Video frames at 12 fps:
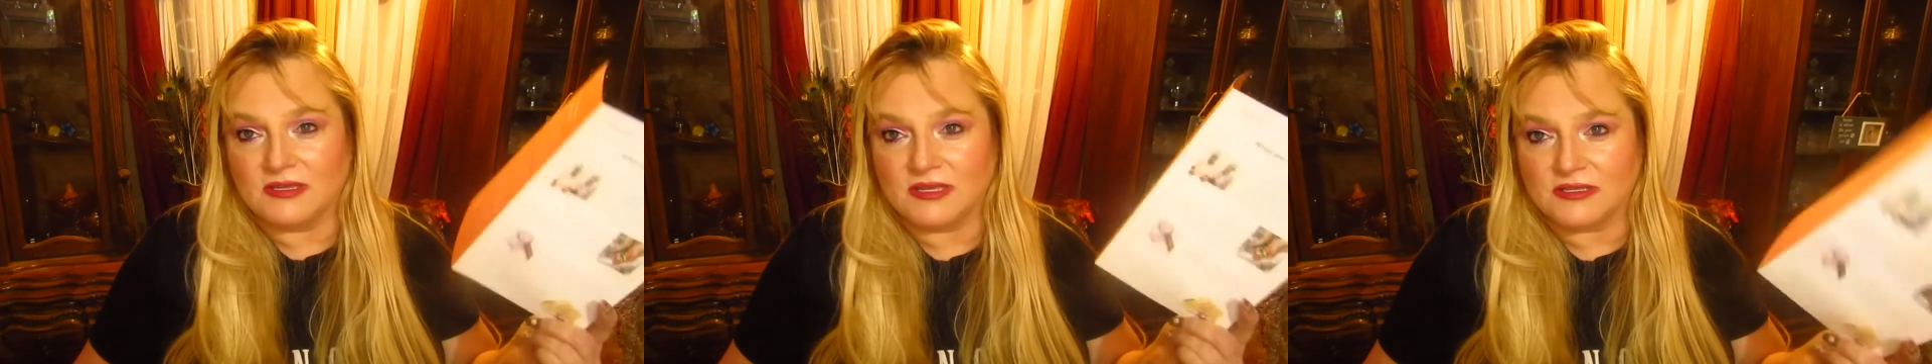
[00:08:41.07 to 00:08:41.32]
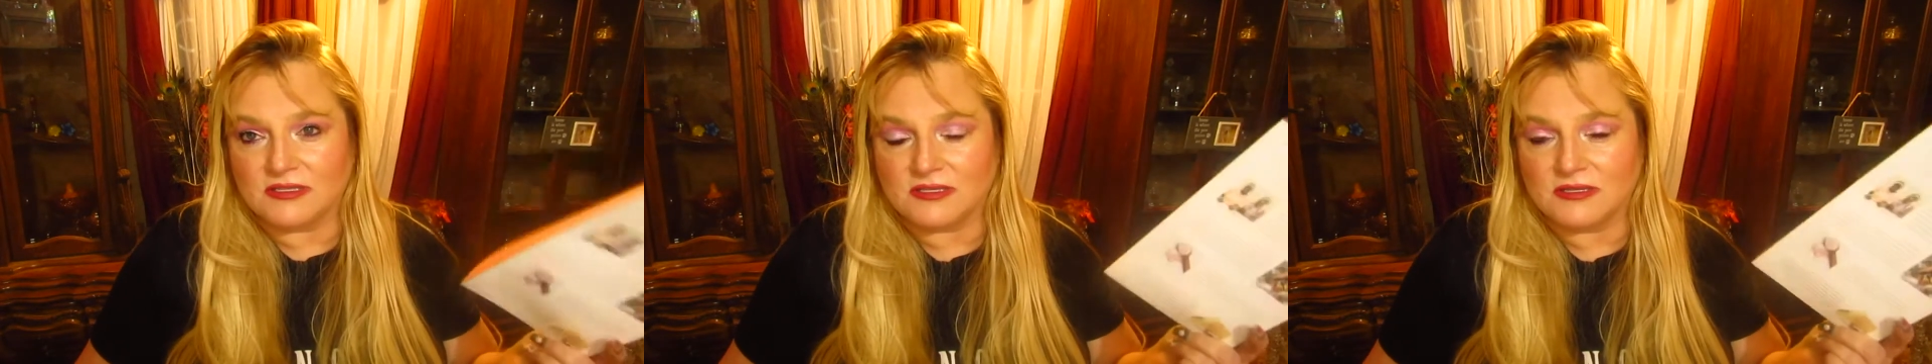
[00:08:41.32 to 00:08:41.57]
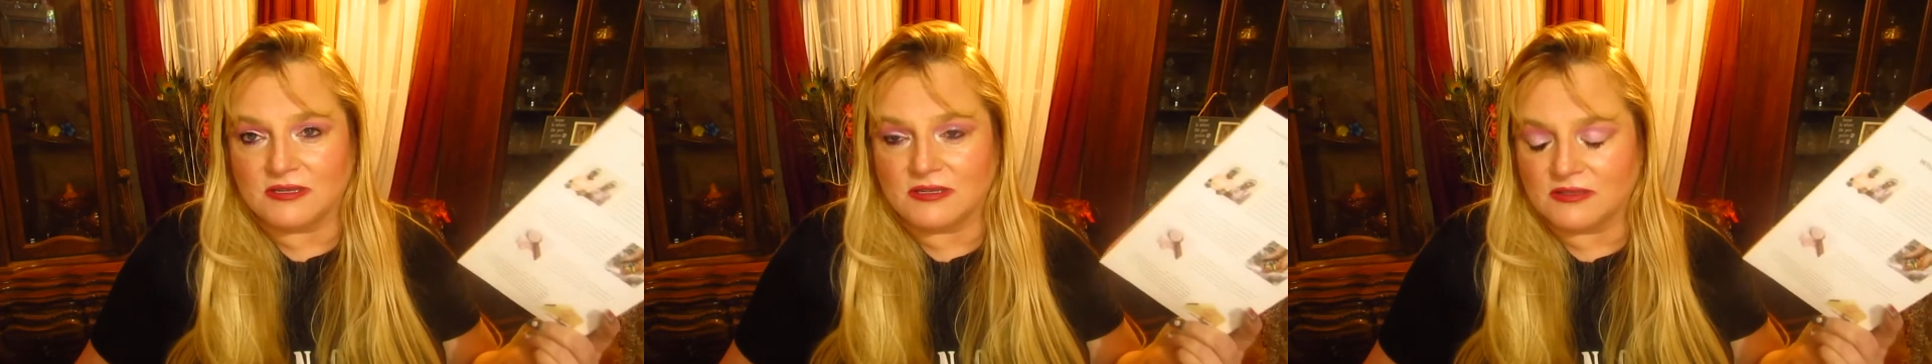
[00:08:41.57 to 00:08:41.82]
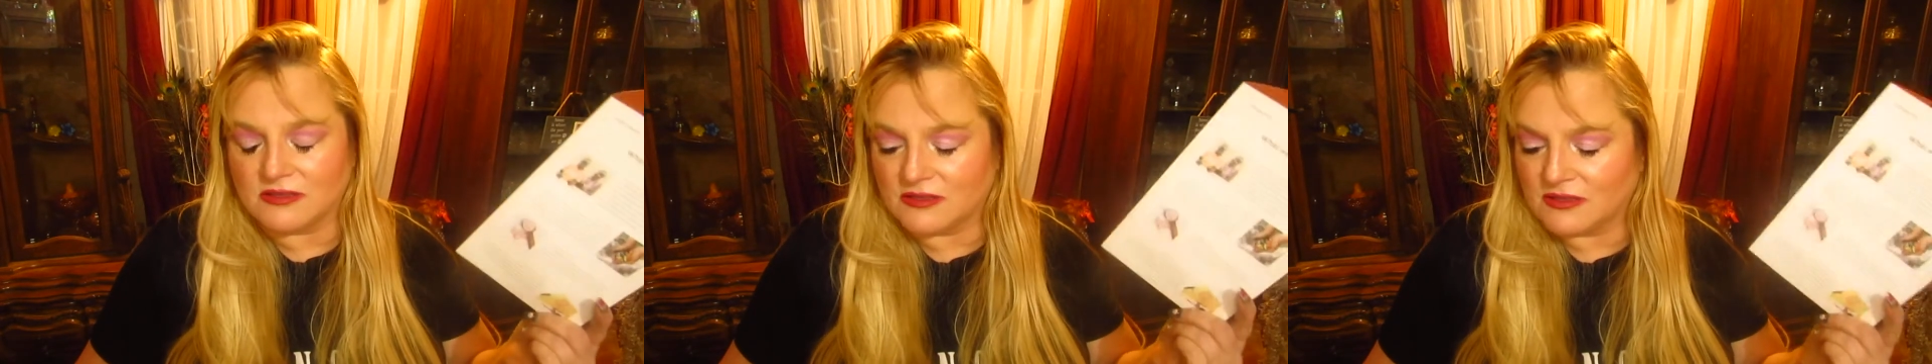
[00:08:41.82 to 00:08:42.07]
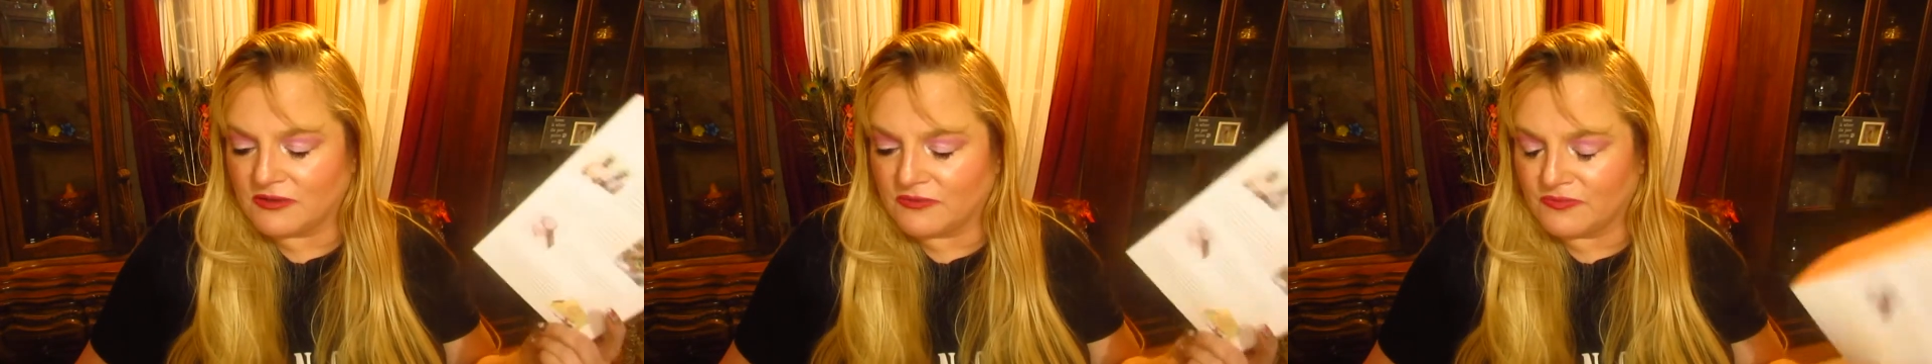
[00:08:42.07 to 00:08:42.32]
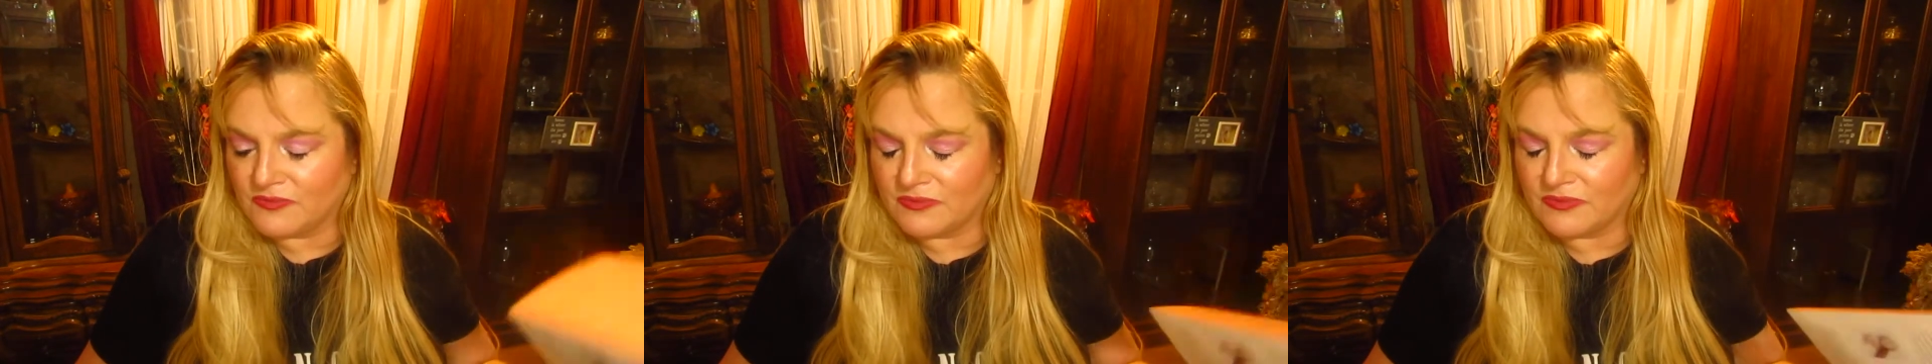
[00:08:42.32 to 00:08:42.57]
gets the,
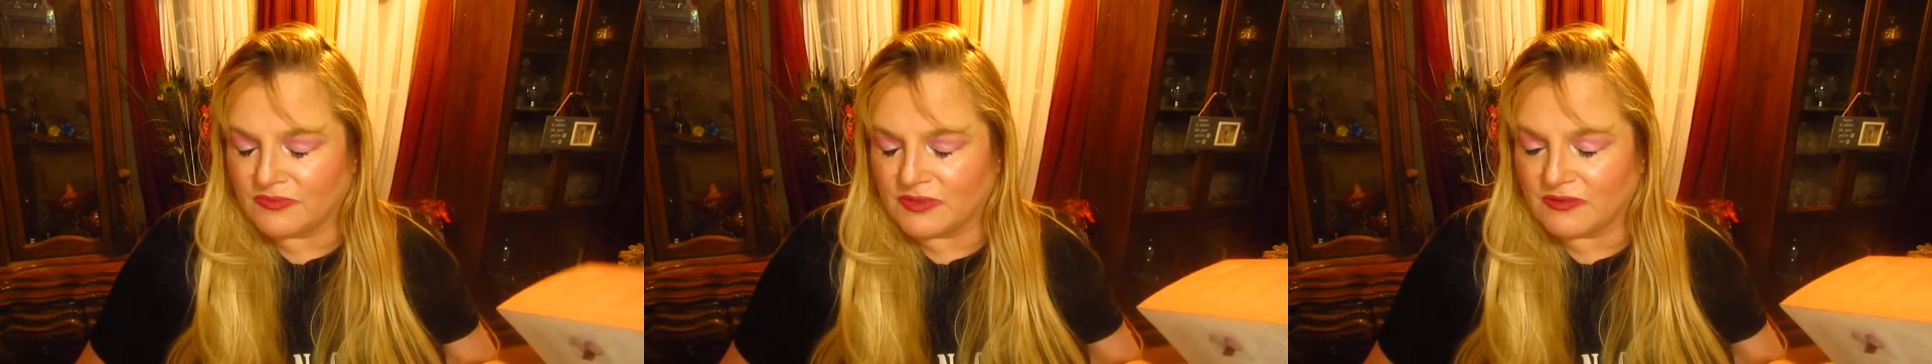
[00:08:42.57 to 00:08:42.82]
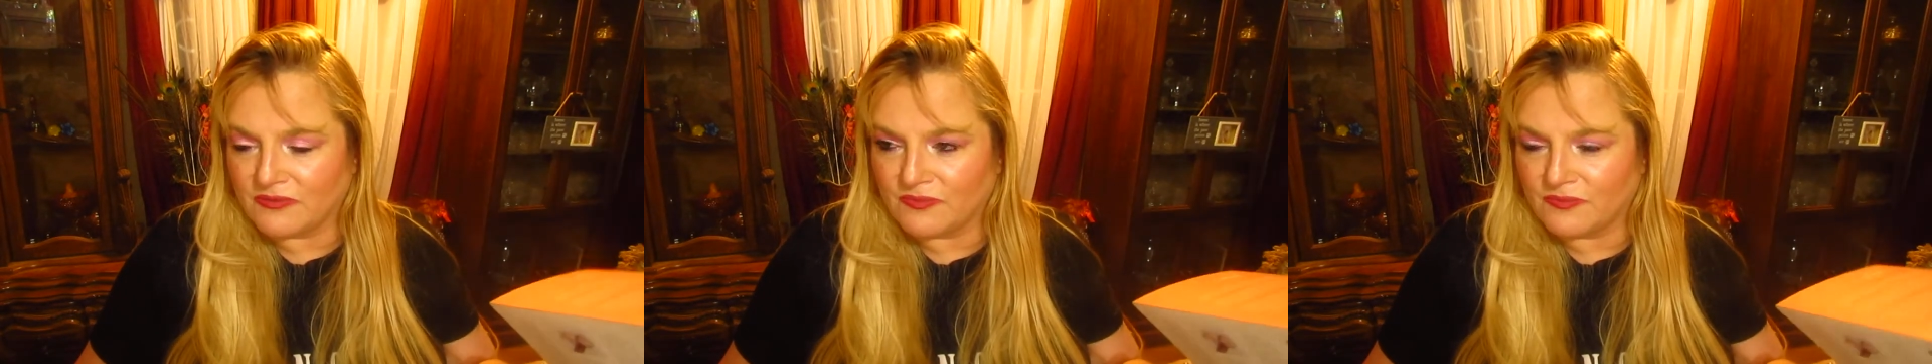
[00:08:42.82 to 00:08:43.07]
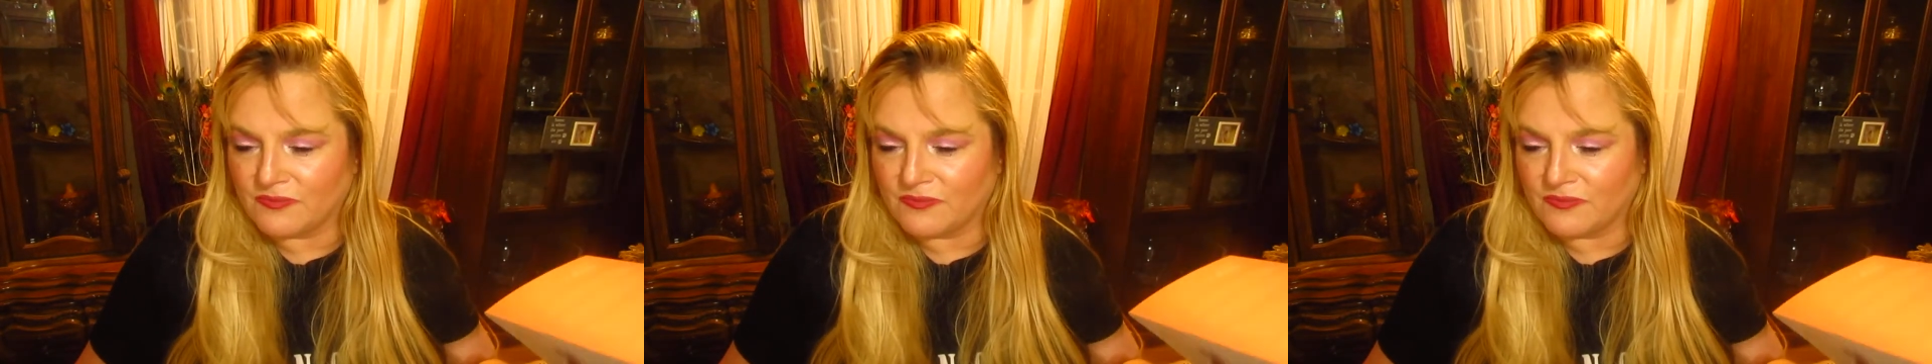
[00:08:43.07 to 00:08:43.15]
the